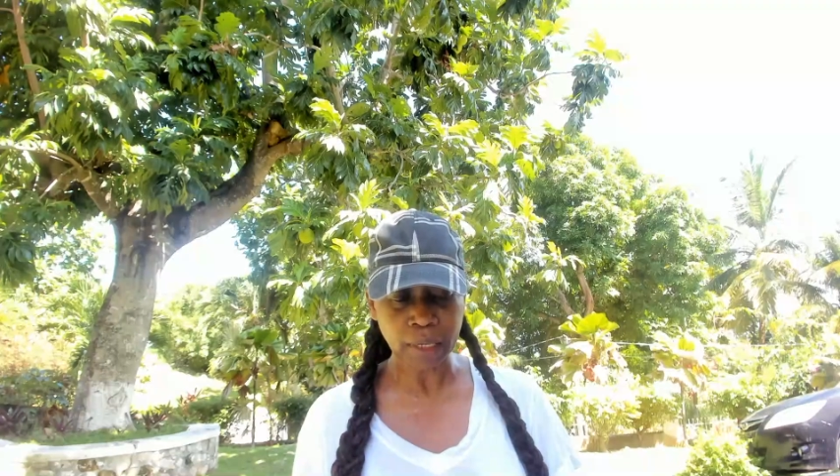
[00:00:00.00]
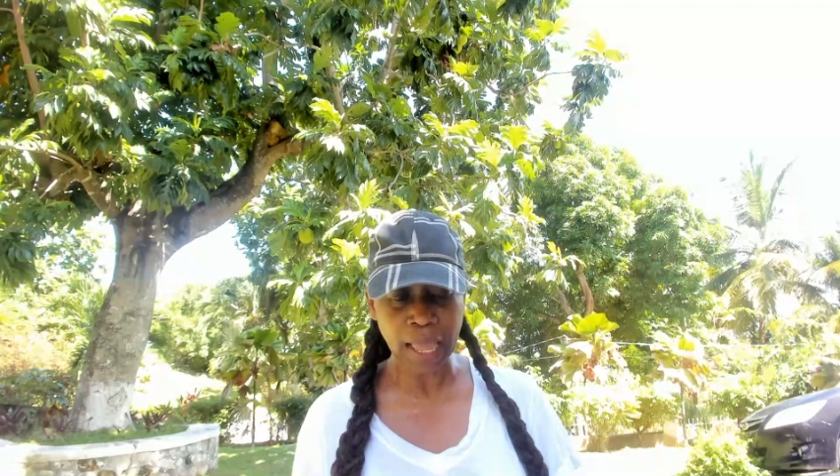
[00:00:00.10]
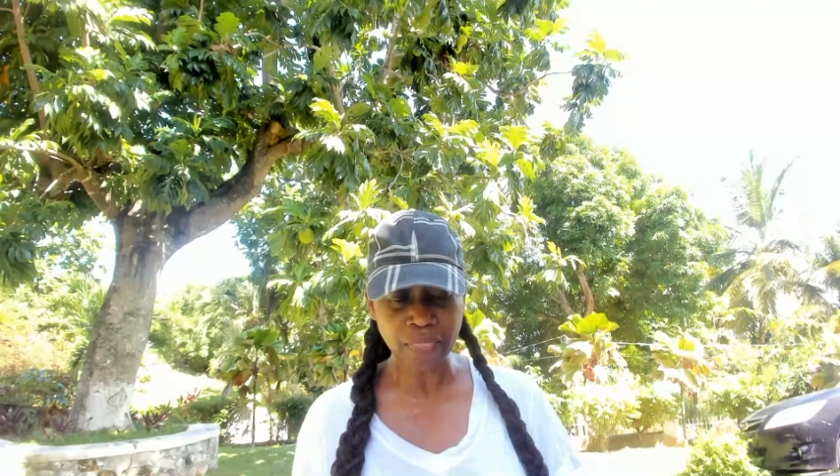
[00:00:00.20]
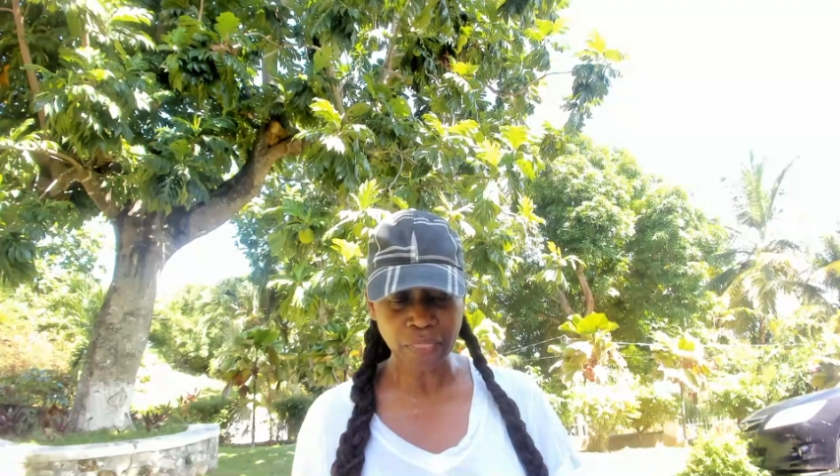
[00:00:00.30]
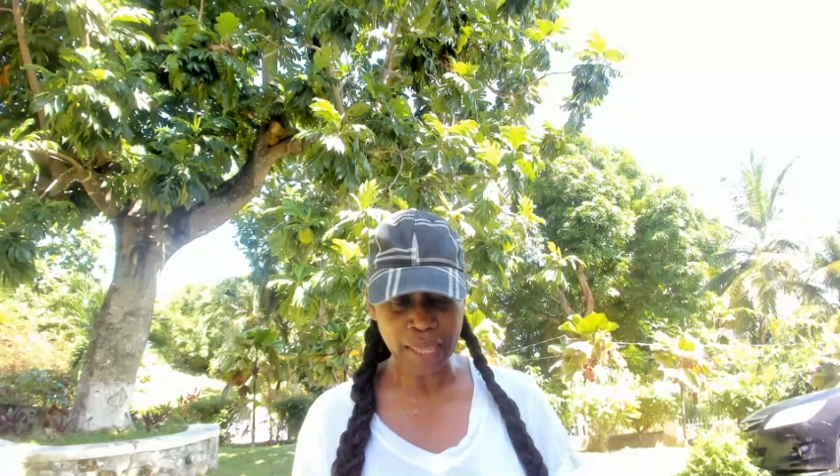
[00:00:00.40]

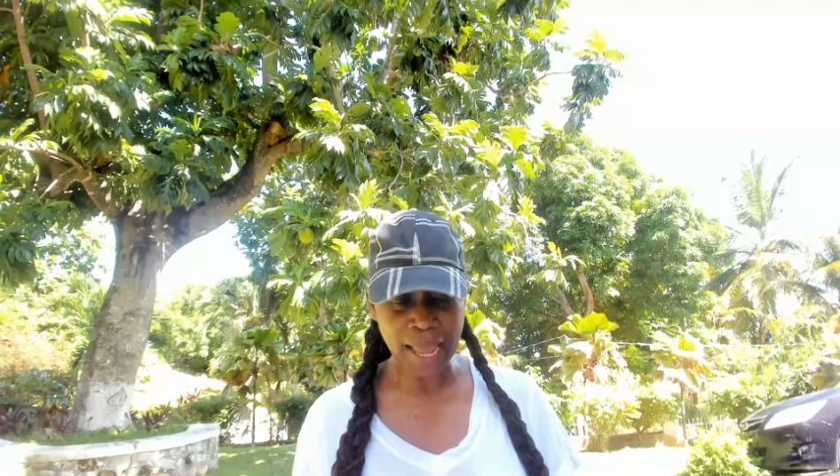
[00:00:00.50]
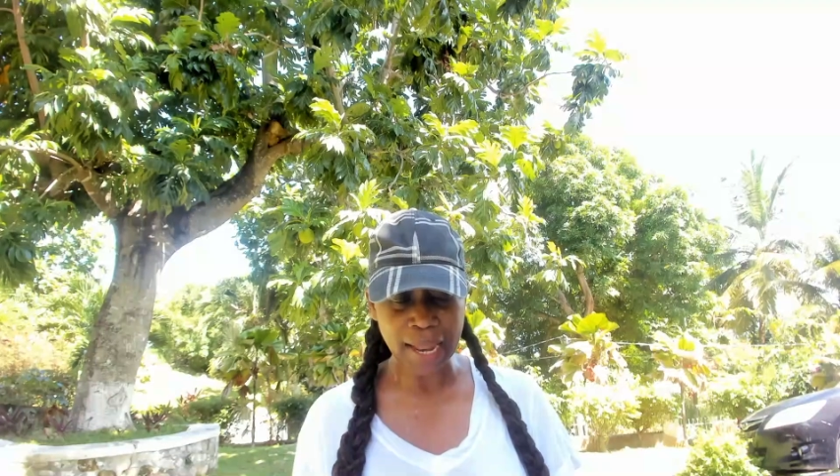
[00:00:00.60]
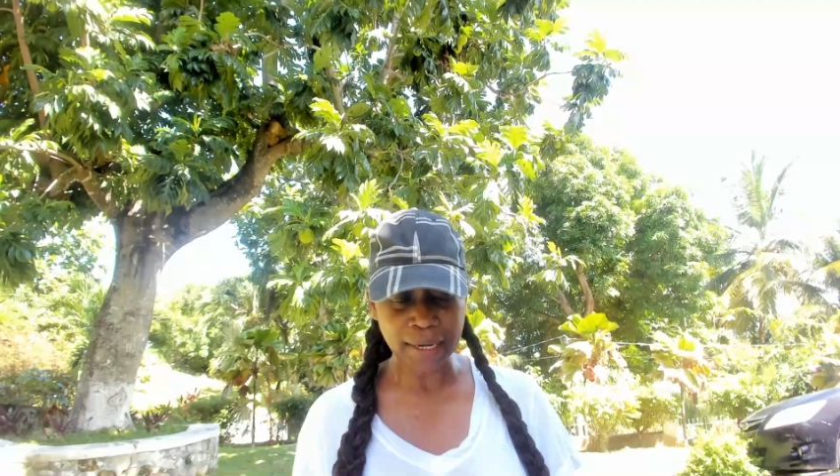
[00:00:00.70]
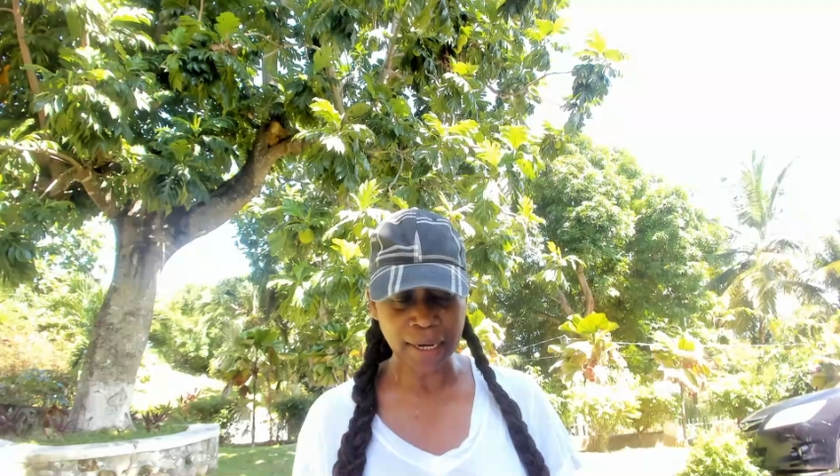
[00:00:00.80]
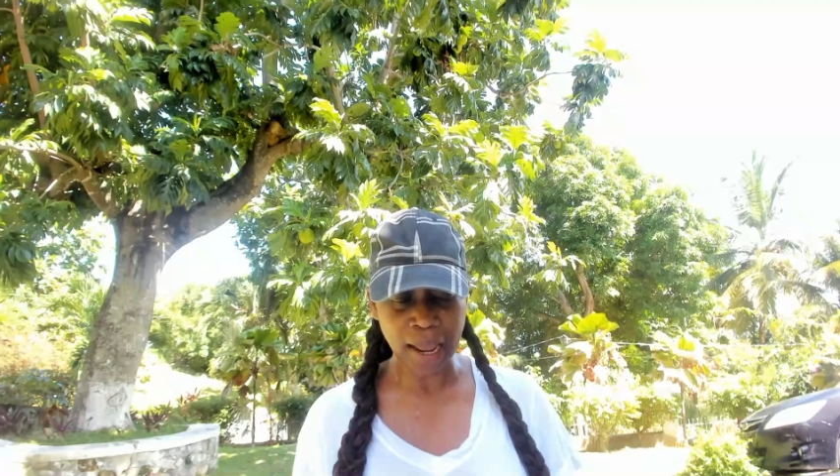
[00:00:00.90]
And
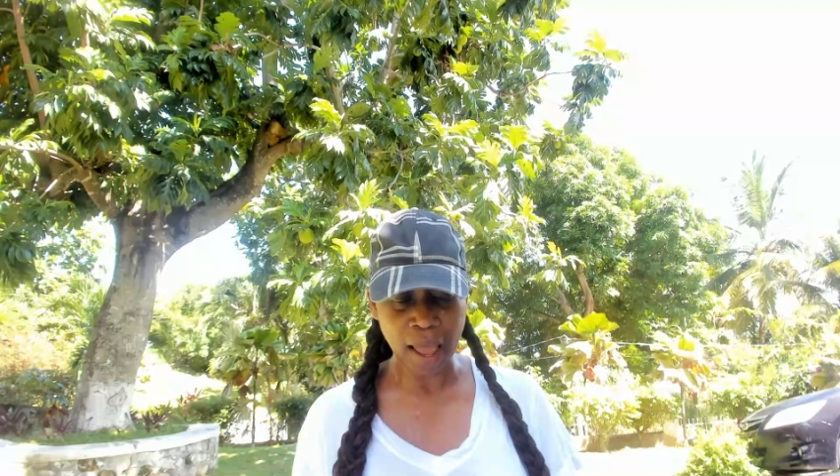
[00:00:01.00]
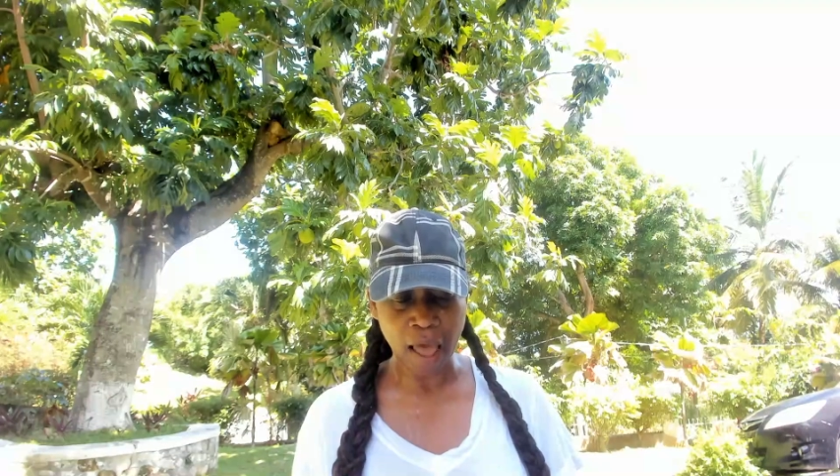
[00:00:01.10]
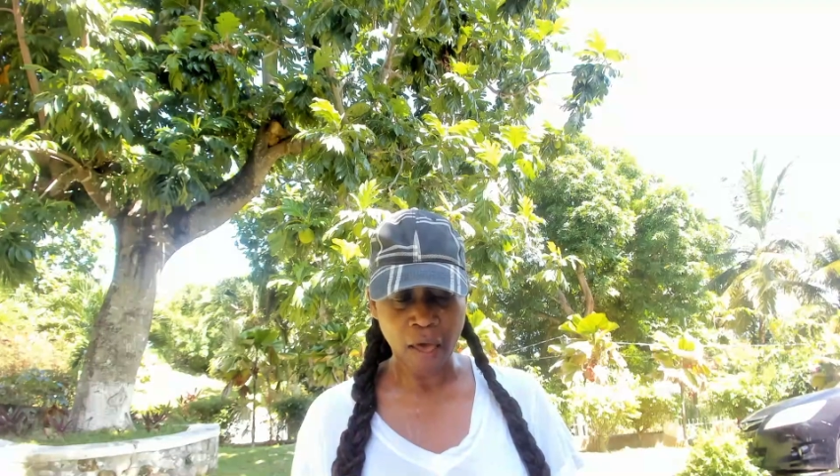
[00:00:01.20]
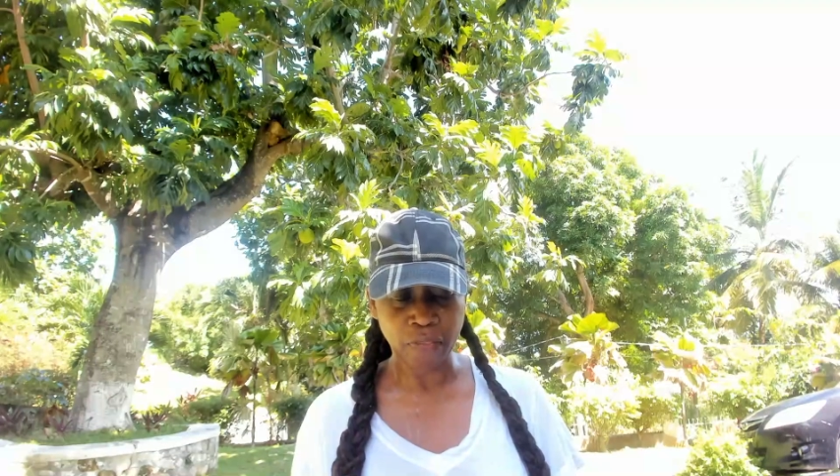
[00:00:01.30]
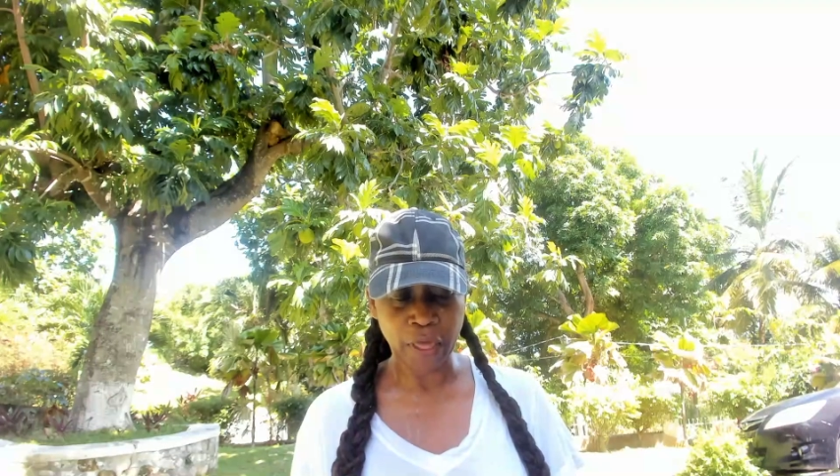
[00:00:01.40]
then
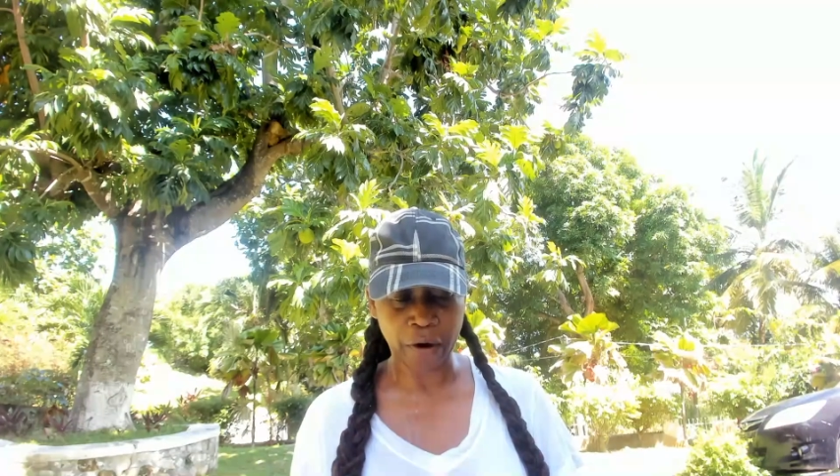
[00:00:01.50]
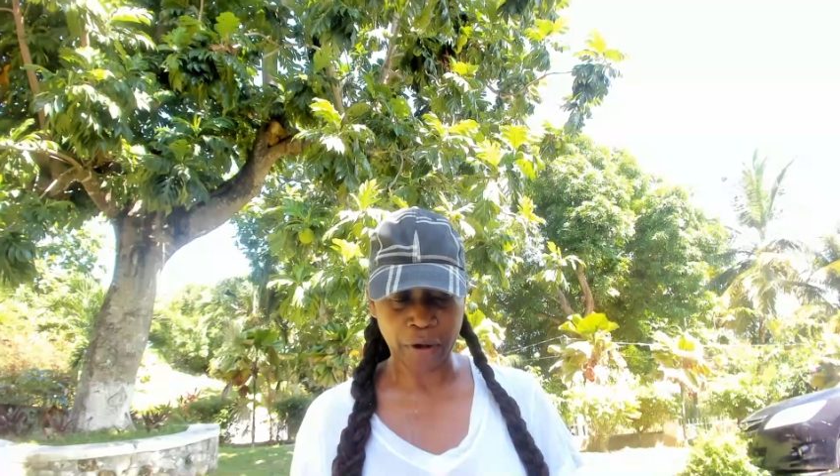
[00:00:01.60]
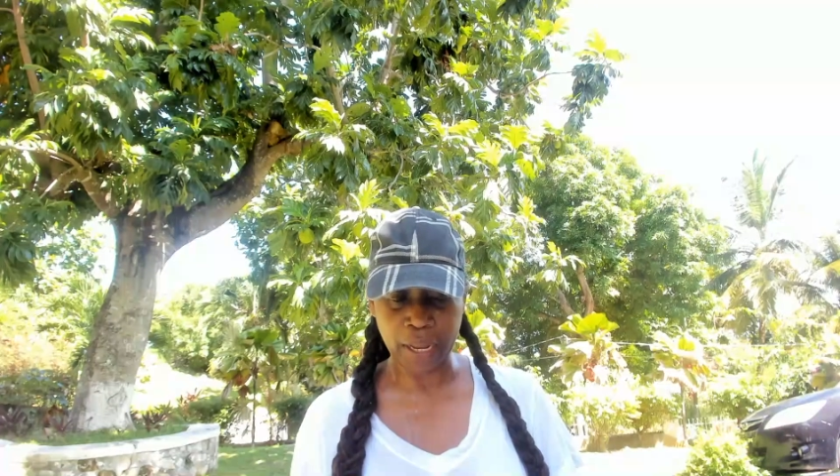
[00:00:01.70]
there